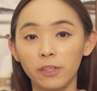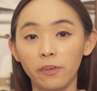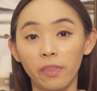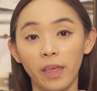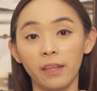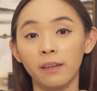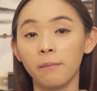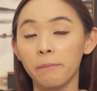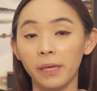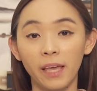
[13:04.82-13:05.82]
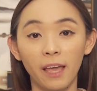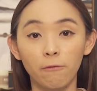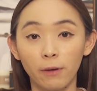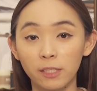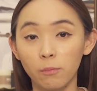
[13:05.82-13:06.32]
rather than being a
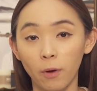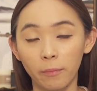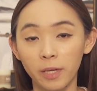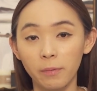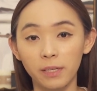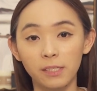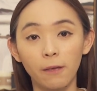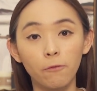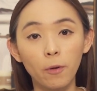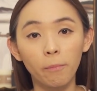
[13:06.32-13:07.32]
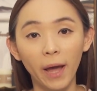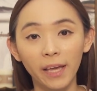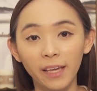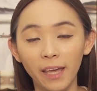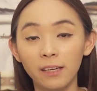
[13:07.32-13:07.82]
rental property, because if you're
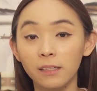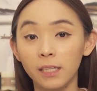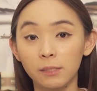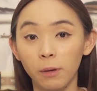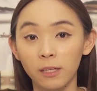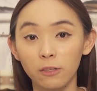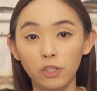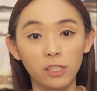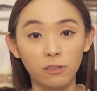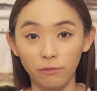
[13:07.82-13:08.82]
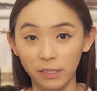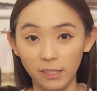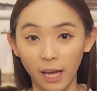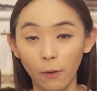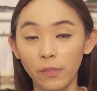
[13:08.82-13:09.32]
buying a good class bungalow just to rent
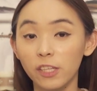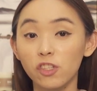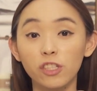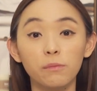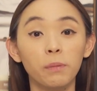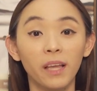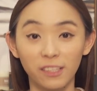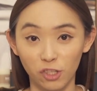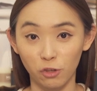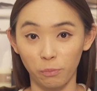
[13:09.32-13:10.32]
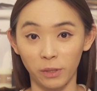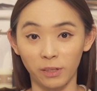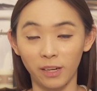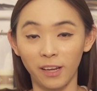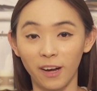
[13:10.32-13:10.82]
it out, that's just plain stupid.
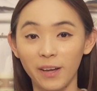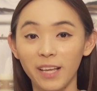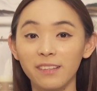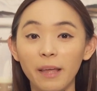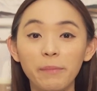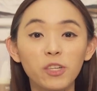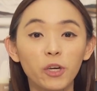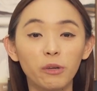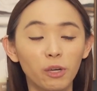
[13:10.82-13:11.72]
Okay, let me show